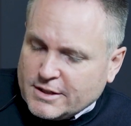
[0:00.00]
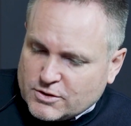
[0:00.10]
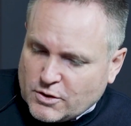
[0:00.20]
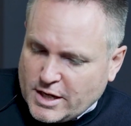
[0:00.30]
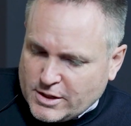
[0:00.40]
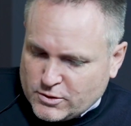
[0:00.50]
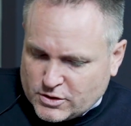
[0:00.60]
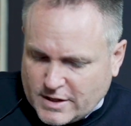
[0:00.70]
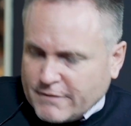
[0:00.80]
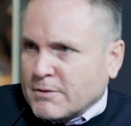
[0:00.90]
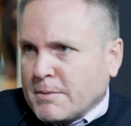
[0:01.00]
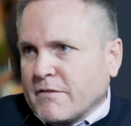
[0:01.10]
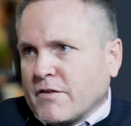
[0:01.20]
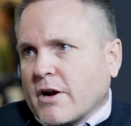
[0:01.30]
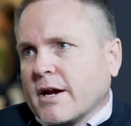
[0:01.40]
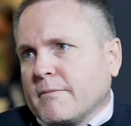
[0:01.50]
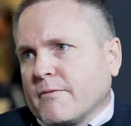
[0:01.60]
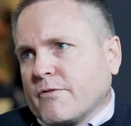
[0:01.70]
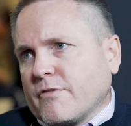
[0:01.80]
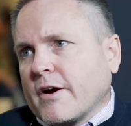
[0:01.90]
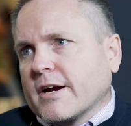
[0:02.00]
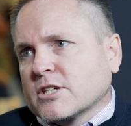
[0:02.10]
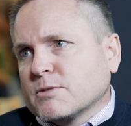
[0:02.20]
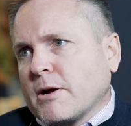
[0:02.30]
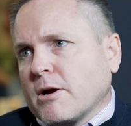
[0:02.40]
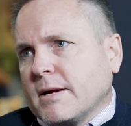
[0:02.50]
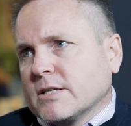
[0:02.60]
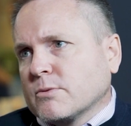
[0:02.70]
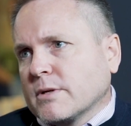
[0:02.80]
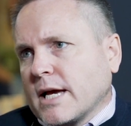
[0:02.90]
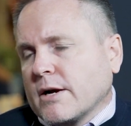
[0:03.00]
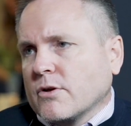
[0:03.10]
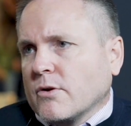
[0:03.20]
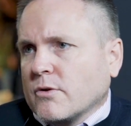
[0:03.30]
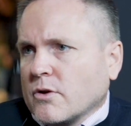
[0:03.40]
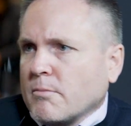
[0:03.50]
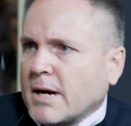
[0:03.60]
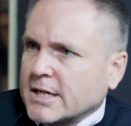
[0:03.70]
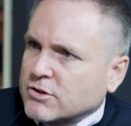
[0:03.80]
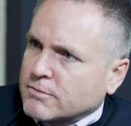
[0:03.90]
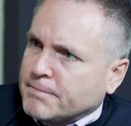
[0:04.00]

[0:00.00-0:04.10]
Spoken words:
So then you just have to be very, very experimental with how you manage your